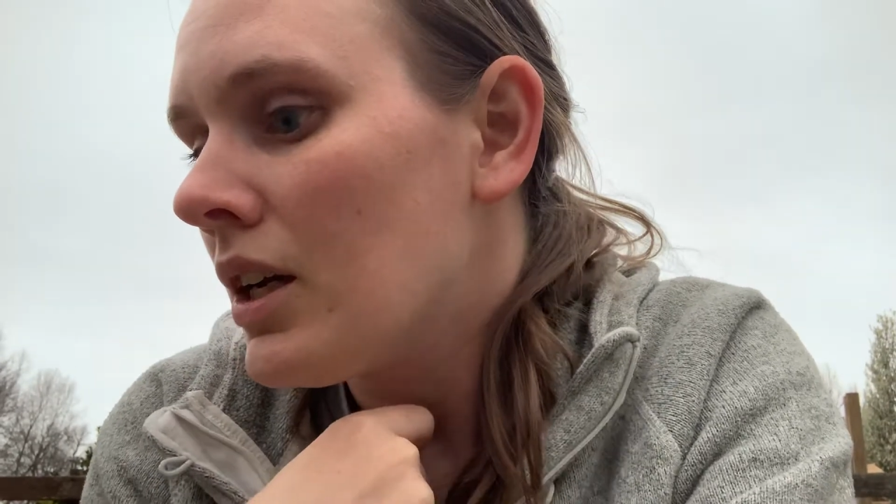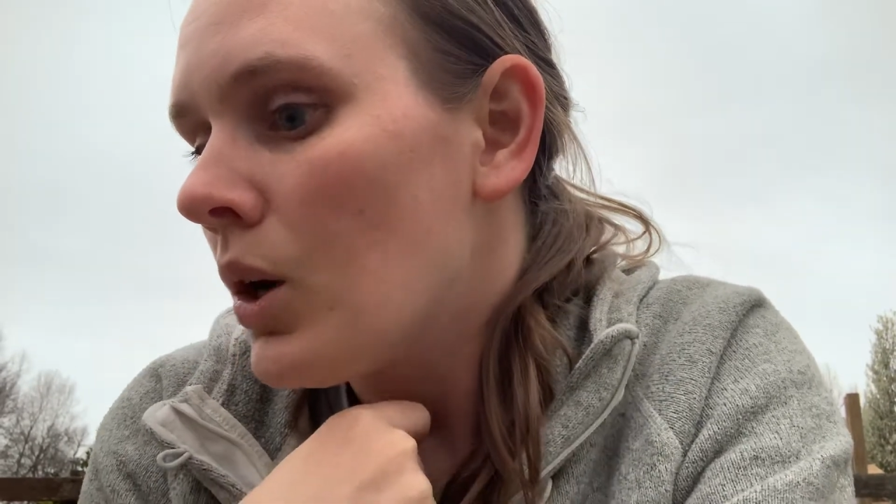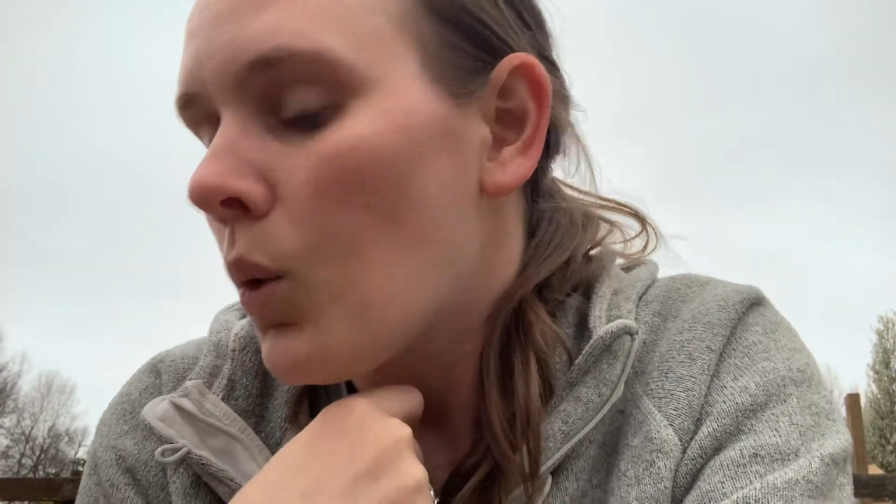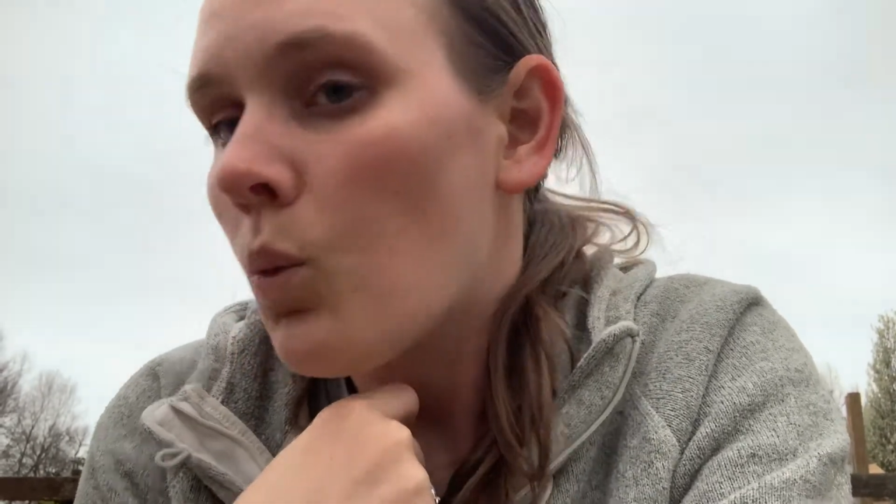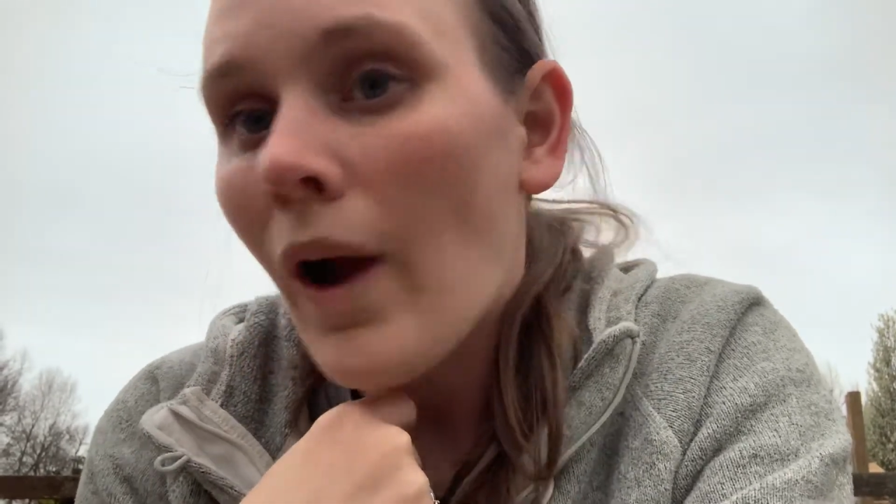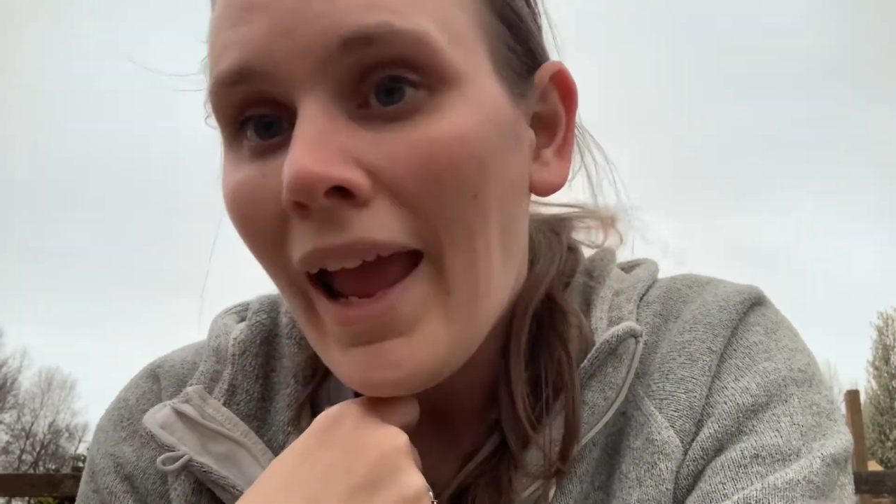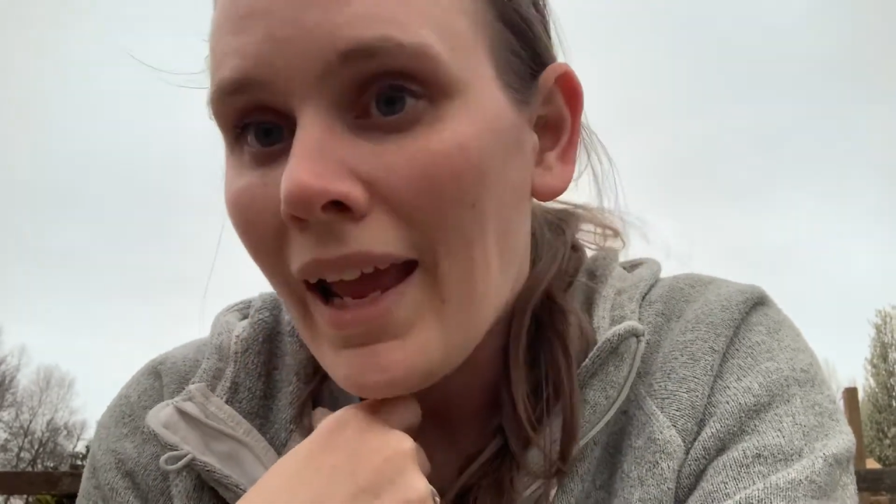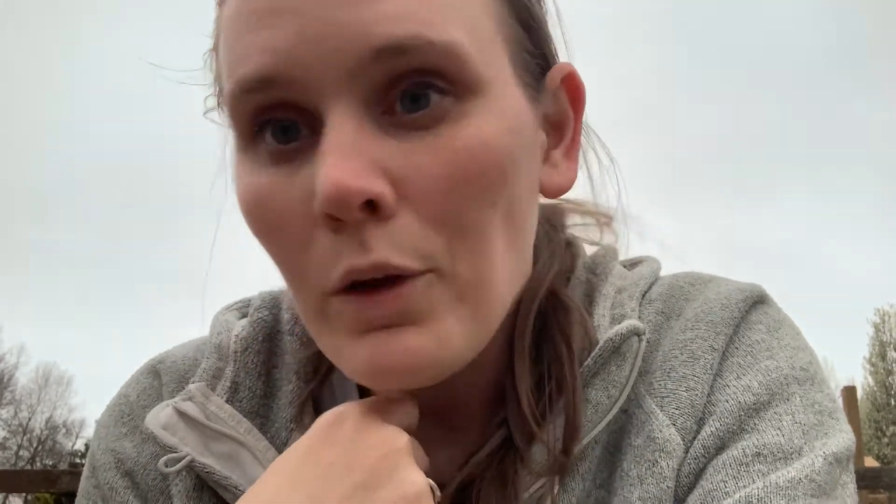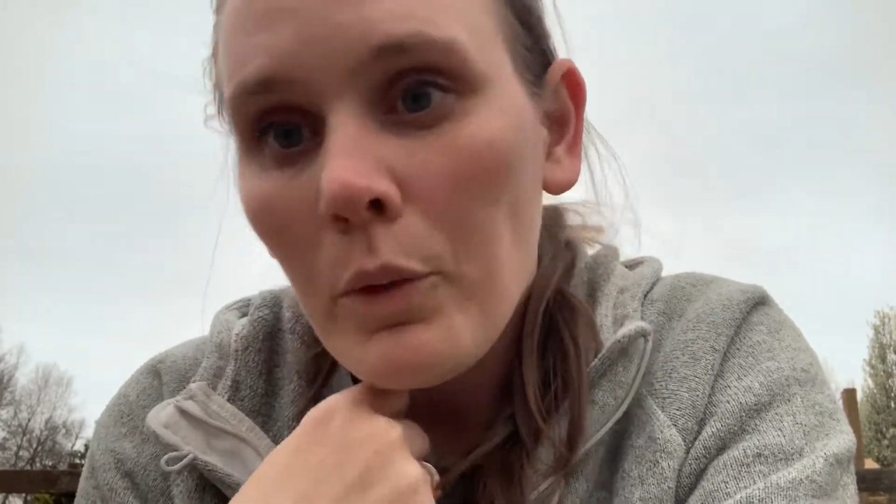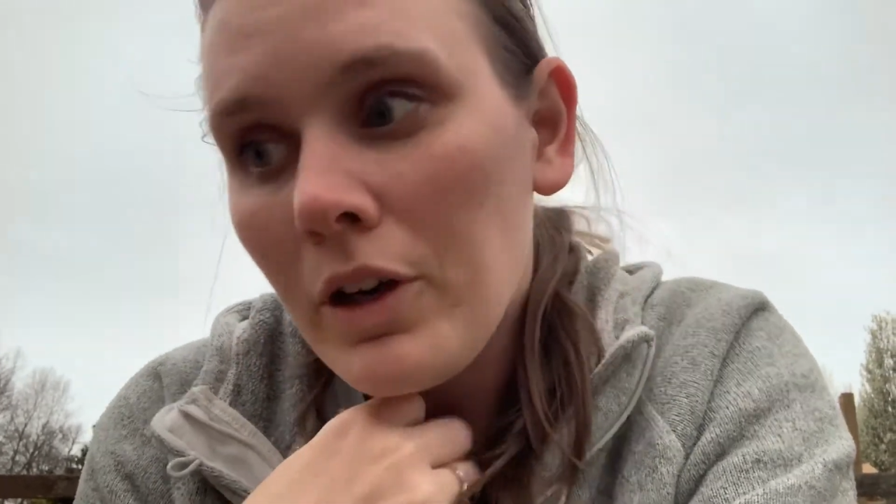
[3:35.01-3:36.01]

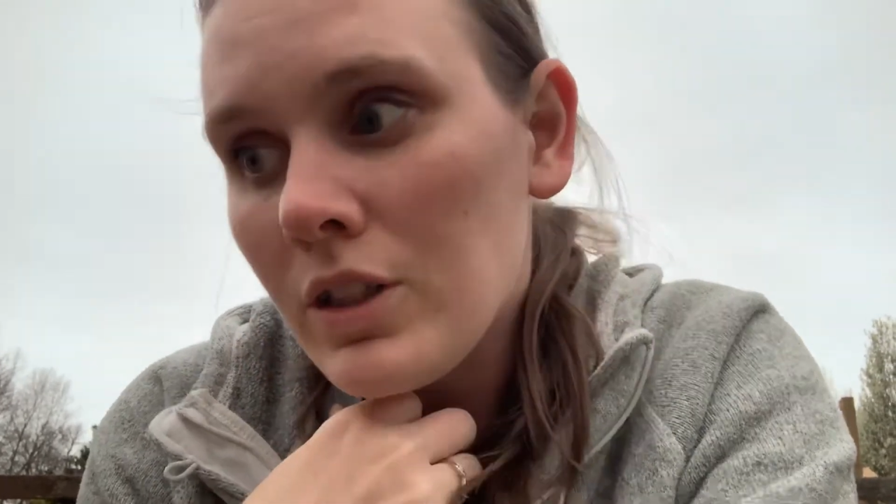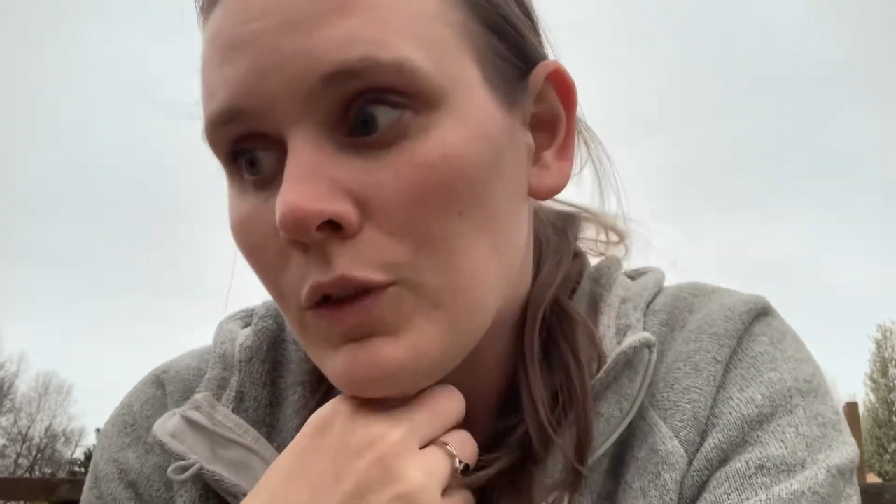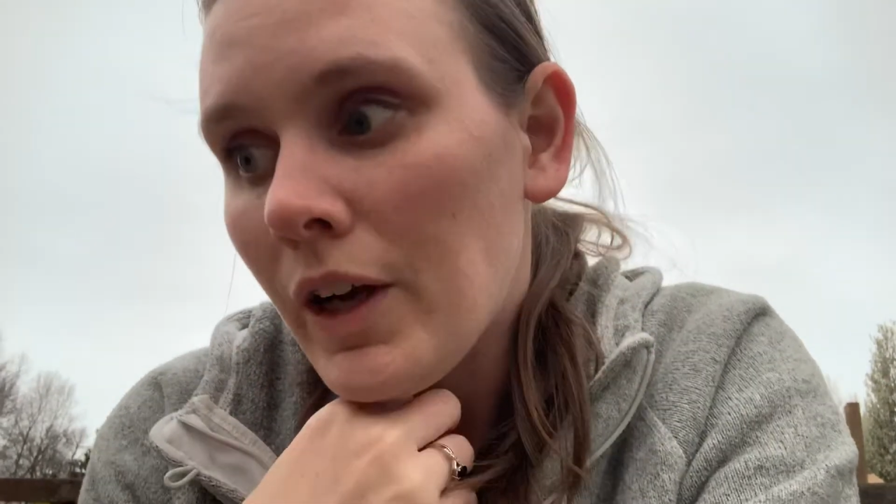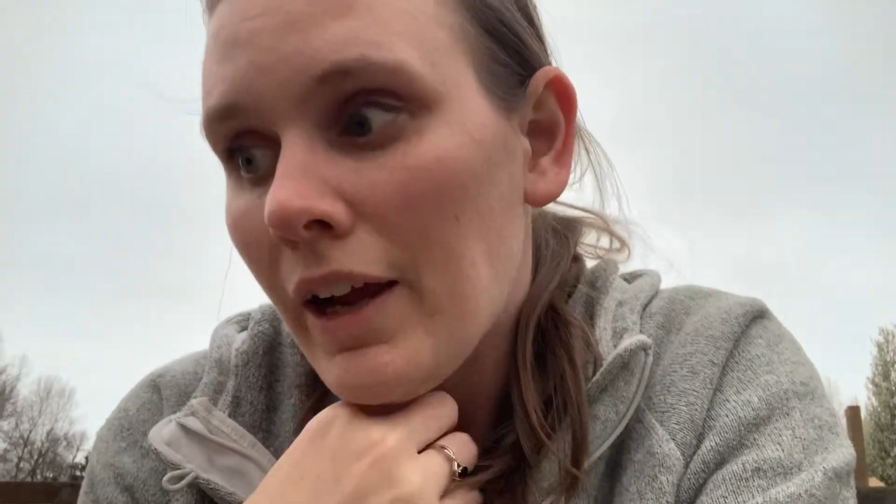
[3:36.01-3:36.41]
way works for